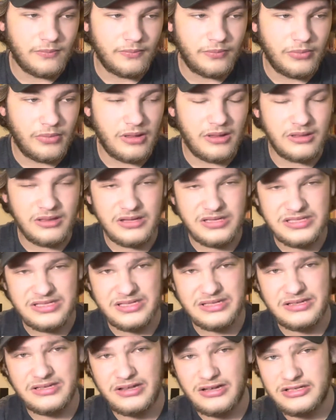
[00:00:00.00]
this
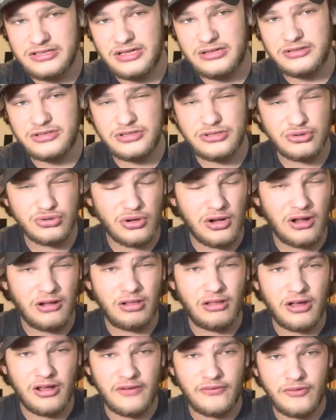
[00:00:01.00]
does draw a
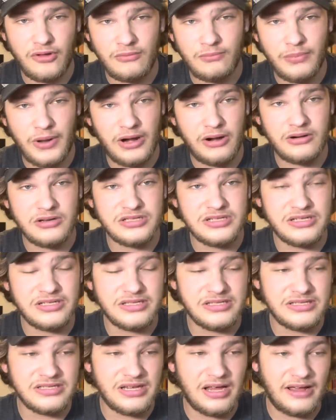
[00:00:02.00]
lot of
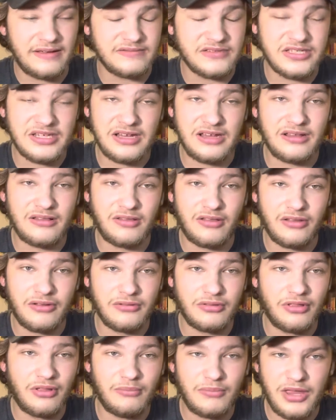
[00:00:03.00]
comparisons. I've seen the
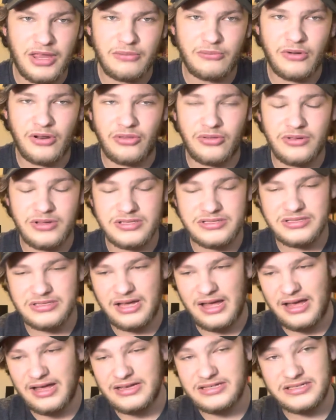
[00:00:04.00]
meme with it that
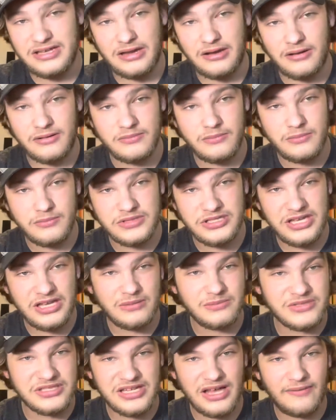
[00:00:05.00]
has, like,
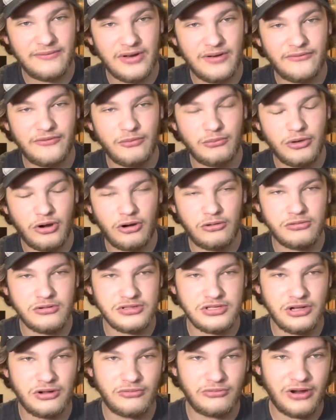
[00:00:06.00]
Team 7 from
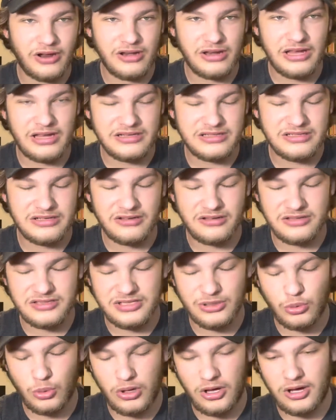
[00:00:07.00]
Naruto right next to the
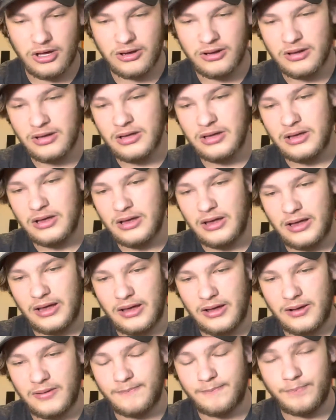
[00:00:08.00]
squad
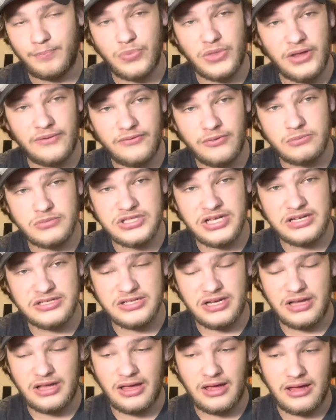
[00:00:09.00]
from
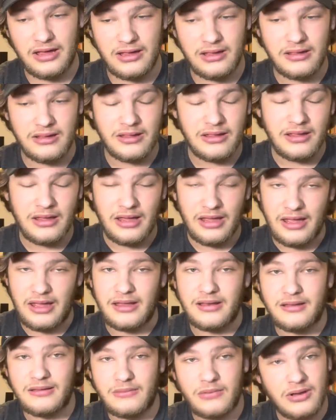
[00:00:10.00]
JJK,
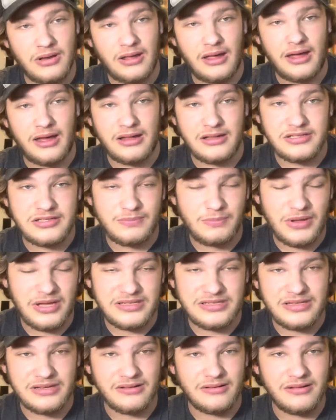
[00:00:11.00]
and yeah, it's
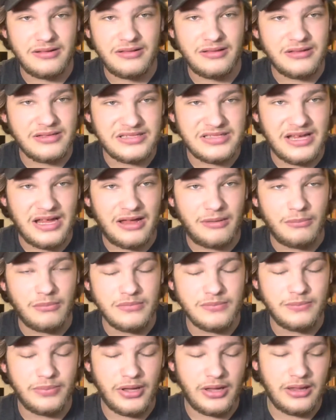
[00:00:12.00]
basically the same,
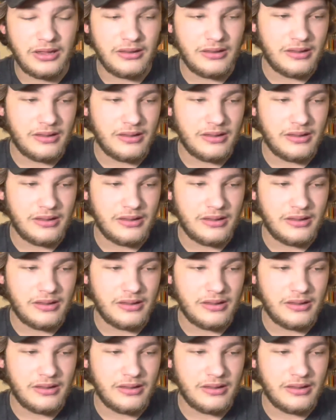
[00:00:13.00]
but